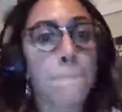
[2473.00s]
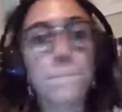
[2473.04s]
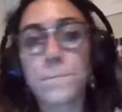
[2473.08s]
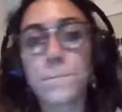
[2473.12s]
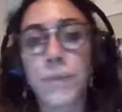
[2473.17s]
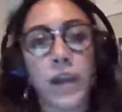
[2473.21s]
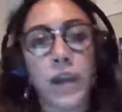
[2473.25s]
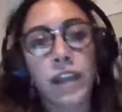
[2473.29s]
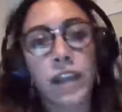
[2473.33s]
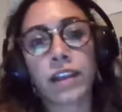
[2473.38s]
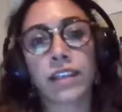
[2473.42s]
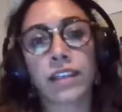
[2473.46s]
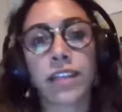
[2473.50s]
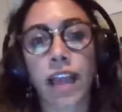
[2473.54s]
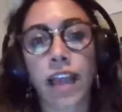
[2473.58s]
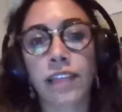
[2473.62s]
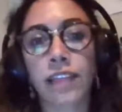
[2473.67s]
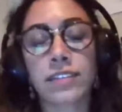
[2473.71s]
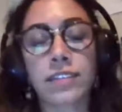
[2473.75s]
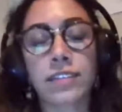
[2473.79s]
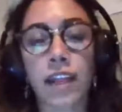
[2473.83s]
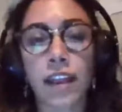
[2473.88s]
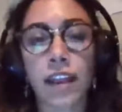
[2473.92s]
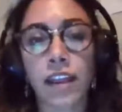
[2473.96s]
But
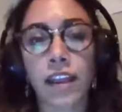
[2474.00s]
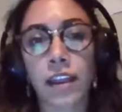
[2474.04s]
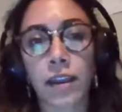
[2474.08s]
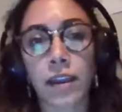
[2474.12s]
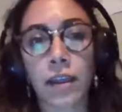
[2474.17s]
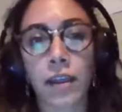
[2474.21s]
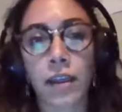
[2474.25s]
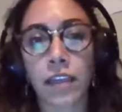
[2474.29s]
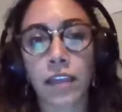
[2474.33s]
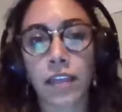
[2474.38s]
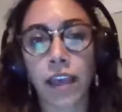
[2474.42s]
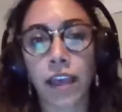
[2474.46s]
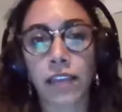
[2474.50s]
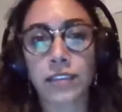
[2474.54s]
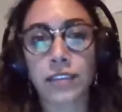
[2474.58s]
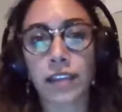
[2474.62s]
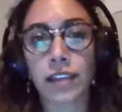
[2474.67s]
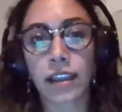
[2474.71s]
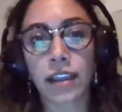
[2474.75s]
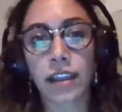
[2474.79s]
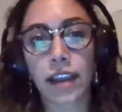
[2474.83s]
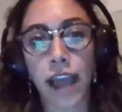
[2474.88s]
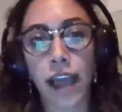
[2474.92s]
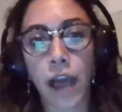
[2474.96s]
that's not
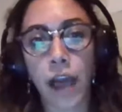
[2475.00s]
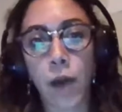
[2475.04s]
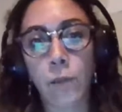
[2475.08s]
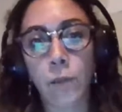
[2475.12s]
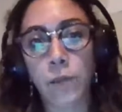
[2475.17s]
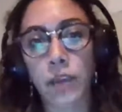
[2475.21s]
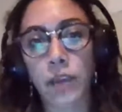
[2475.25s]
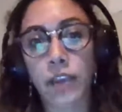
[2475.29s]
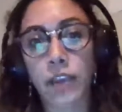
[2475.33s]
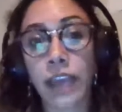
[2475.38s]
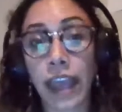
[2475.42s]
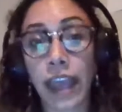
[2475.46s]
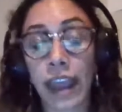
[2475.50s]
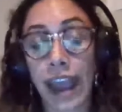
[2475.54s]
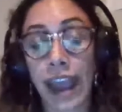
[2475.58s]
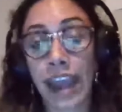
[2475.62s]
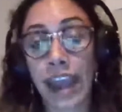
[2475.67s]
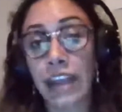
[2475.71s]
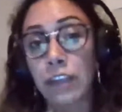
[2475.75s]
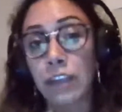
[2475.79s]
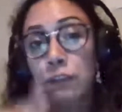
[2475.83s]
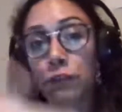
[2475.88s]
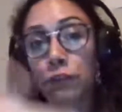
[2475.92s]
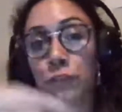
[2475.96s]
gonna help me get
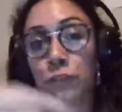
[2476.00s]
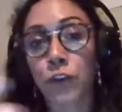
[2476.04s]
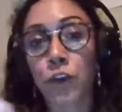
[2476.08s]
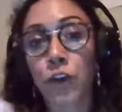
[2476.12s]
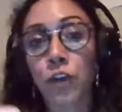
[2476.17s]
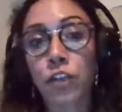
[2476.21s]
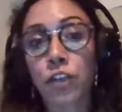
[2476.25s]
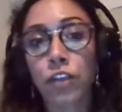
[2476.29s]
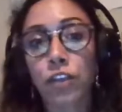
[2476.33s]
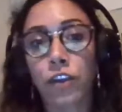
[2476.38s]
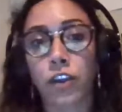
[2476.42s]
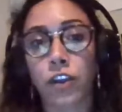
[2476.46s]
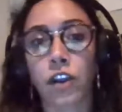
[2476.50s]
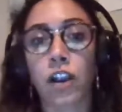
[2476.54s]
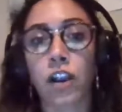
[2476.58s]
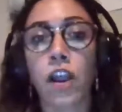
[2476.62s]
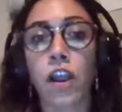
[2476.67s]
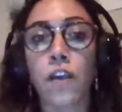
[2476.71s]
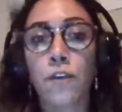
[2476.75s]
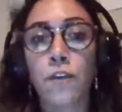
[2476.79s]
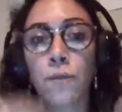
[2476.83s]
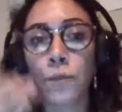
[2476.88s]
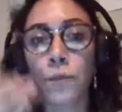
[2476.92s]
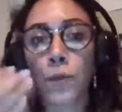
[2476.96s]
any further
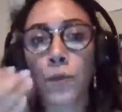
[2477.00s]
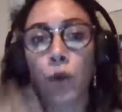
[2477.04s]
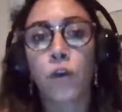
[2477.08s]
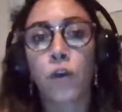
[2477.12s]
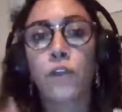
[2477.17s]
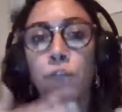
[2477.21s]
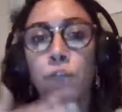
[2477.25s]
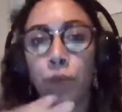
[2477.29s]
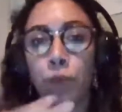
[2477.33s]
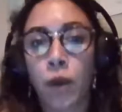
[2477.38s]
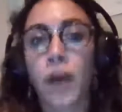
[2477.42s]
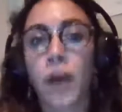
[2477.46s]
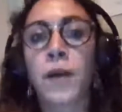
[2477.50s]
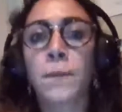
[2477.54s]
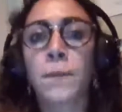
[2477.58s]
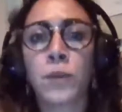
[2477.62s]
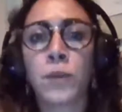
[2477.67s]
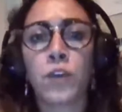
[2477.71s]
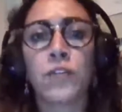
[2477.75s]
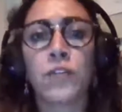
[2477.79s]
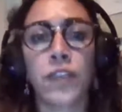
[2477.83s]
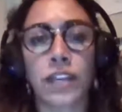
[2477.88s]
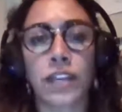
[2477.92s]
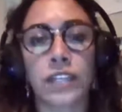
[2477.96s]

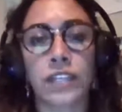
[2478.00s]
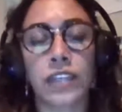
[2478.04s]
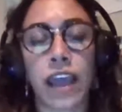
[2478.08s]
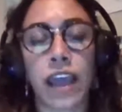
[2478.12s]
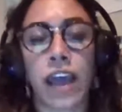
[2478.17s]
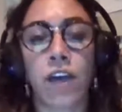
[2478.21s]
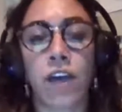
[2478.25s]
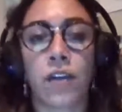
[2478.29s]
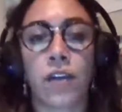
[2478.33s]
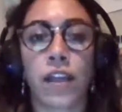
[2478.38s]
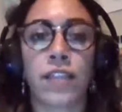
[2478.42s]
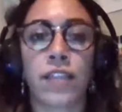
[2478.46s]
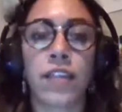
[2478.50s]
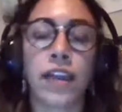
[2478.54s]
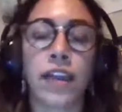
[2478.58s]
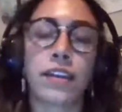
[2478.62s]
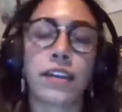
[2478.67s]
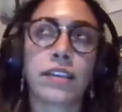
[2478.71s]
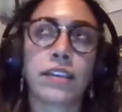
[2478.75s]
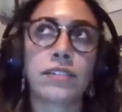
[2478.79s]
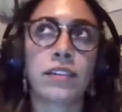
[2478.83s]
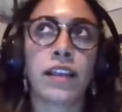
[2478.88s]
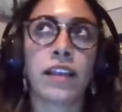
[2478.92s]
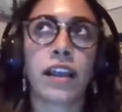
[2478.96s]
moving down, and that
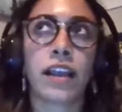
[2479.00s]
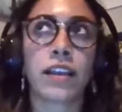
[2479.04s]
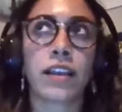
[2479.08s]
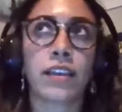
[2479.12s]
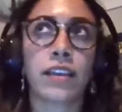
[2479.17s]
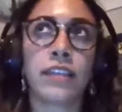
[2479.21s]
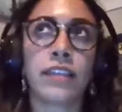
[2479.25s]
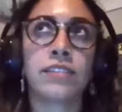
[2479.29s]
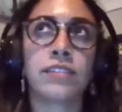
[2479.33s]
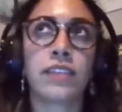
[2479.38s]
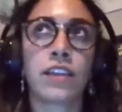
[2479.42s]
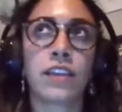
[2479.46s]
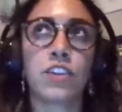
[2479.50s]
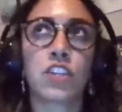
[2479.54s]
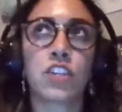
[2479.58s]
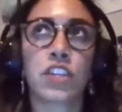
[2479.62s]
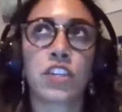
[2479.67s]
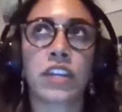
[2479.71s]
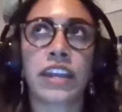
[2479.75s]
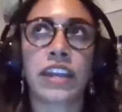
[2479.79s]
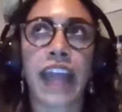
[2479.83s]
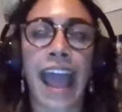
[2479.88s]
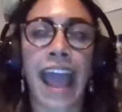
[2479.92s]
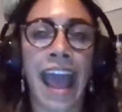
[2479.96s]
doesn't
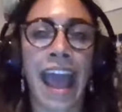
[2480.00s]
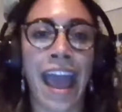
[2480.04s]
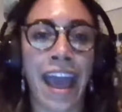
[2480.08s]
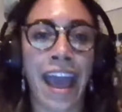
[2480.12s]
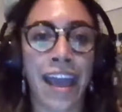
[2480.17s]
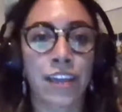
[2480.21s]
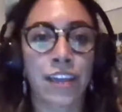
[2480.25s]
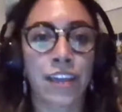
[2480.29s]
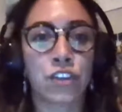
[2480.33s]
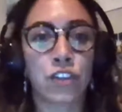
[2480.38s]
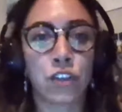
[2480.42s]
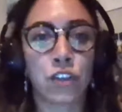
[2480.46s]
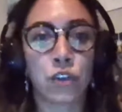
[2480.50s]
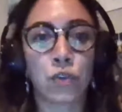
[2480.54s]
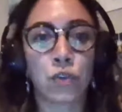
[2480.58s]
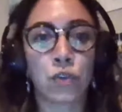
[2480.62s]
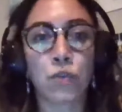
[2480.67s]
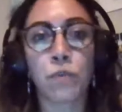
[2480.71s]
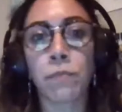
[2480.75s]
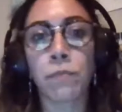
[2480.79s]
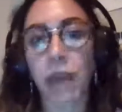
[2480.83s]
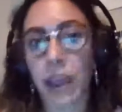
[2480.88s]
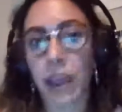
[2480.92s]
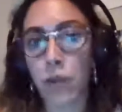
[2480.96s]
essentially add
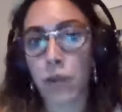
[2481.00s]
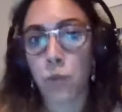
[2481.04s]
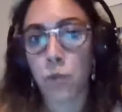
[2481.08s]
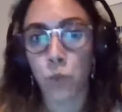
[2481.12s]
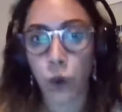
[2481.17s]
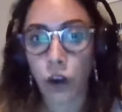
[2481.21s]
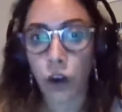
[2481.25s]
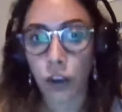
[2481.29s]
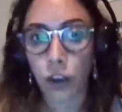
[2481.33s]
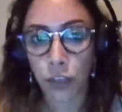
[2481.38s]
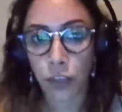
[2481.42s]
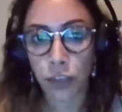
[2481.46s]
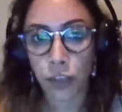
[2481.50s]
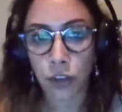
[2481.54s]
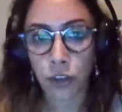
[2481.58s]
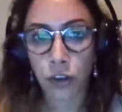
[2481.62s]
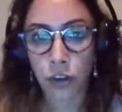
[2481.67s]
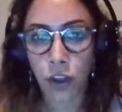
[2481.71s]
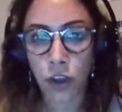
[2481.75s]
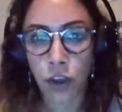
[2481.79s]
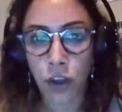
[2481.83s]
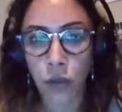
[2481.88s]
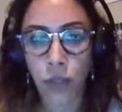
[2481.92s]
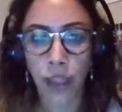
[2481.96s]
to my worth. You
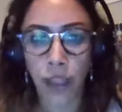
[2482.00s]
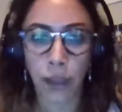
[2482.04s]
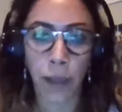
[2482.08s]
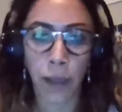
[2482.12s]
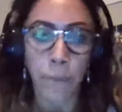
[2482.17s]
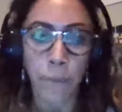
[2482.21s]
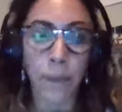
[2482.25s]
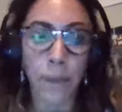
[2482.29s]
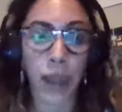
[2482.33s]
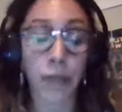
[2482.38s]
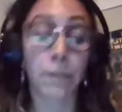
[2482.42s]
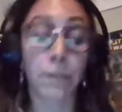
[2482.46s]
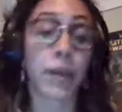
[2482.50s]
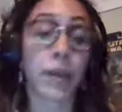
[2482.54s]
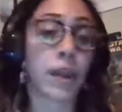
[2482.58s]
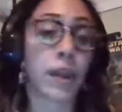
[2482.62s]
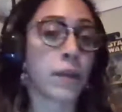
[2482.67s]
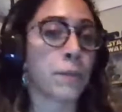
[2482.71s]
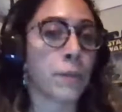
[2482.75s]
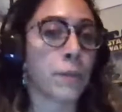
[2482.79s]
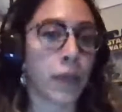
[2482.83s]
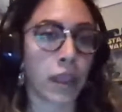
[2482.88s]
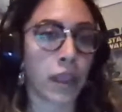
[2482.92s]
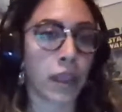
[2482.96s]
know, like
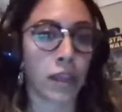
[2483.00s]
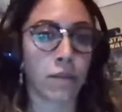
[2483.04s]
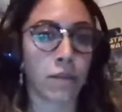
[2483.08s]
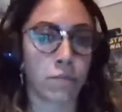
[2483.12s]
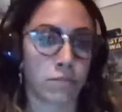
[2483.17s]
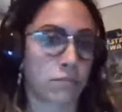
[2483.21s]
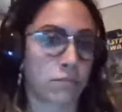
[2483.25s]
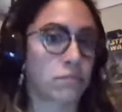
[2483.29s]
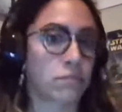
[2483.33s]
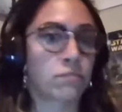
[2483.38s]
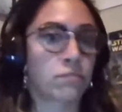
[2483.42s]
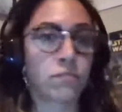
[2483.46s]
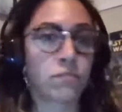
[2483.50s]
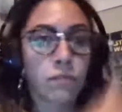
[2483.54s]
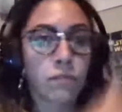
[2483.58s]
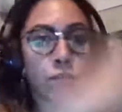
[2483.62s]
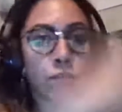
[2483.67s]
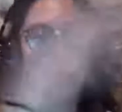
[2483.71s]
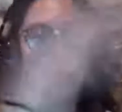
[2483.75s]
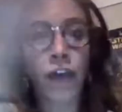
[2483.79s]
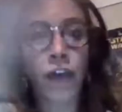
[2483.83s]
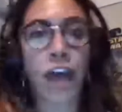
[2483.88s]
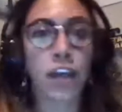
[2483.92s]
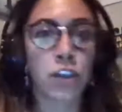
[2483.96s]
my
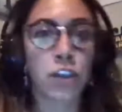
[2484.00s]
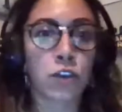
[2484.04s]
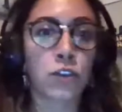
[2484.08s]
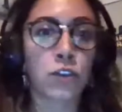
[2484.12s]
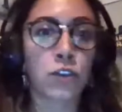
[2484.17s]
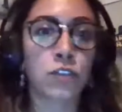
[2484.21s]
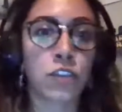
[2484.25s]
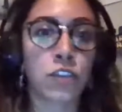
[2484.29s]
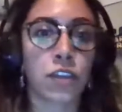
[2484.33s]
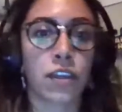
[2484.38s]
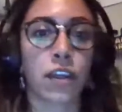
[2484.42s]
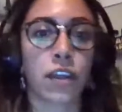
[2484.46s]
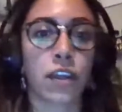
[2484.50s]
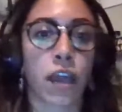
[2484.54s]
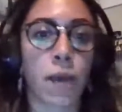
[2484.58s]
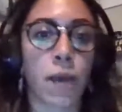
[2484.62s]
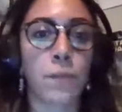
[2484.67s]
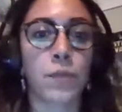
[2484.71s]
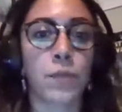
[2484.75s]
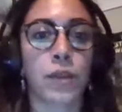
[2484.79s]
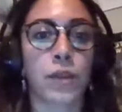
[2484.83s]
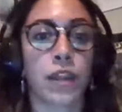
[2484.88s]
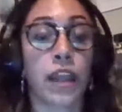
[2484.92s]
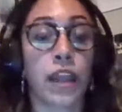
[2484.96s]
value to the
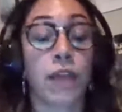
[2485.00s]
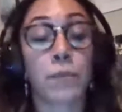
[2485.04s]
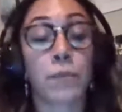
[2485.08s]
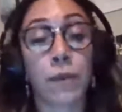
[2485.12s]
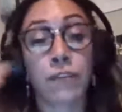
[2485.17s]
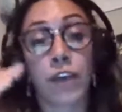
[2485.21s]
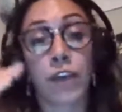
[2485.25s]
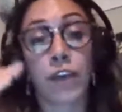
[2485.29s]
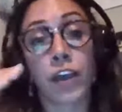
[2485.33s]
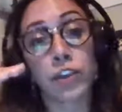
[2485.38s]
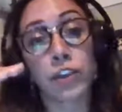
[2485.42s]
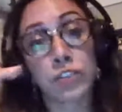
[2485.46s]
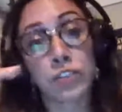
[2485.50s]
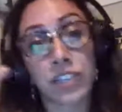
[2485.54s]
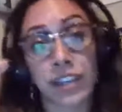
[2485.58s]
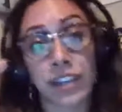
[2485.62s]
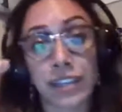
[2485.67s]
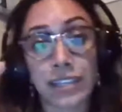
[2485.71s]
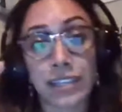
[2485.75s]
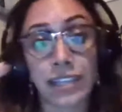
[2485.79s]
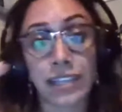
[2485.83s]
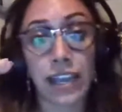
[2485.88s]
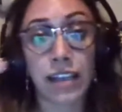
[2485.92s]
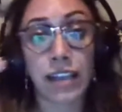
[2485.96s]
company. My value is going
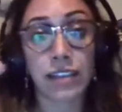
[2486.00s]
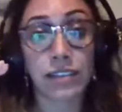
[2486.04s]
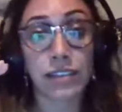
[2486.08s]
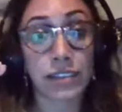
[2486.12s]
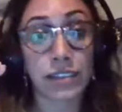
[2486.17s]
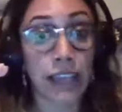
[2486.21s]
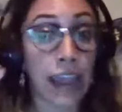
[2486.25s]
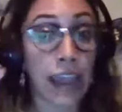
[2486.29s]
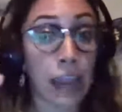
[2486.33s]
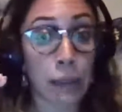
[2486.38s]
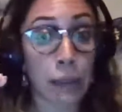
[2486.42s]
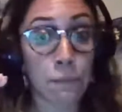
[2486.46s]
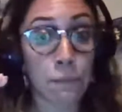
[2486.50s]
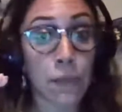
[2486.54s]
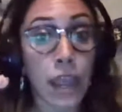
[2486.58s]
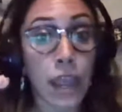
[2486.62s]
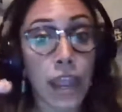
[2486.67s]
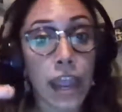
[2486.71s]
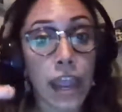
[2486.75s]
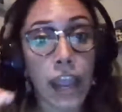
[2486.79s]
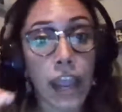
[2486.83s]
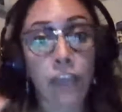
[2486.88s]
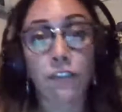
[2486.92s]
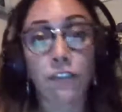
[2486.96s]
to stay the same
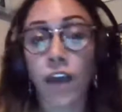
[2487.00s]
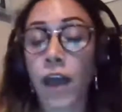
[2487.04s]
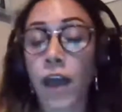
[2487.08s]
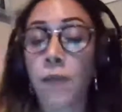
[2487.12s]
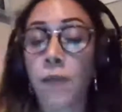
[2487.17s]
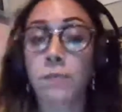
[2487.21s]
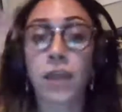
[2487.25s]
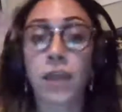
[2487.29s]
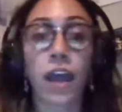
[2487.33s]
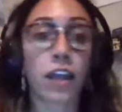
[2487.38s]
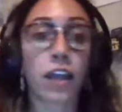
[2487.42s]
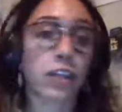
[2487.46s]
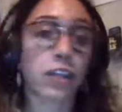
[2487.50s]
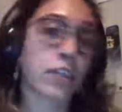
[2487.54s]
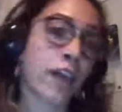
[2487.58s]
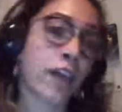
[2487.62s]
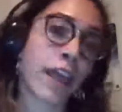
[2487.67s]
if I'm not